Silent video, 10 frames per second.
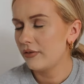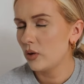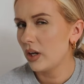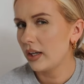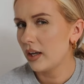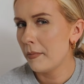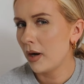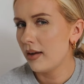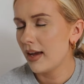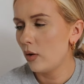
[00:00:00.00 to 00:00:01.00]
I feel like it
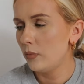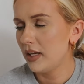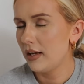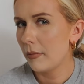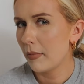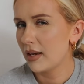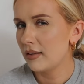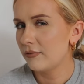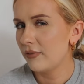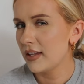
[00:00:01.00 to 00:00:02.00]
might help me
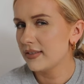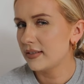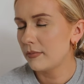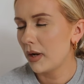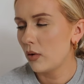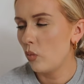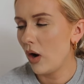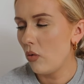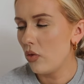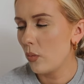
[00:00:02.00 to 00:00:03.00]
manifest my
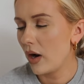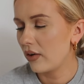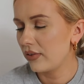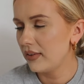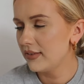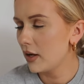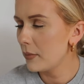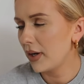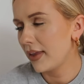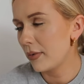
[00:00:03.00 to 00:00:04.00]
wealth wearing this. I
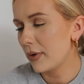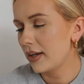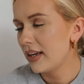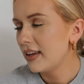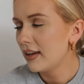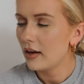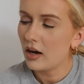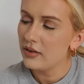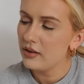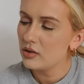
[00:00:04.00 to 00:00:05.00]
might get that one.
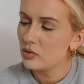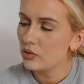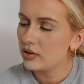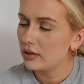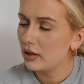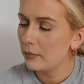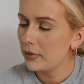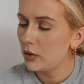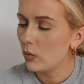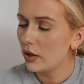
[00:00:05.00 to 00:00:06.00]
Either the Dorsey and
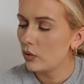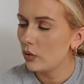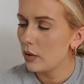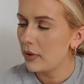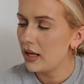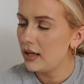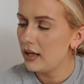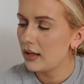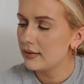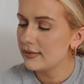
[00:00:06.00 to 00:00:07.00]
Company one or the
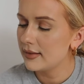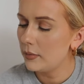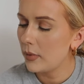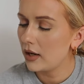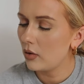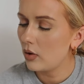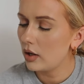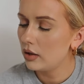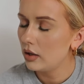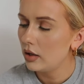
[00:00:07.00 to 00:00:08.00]
PNC Bank one.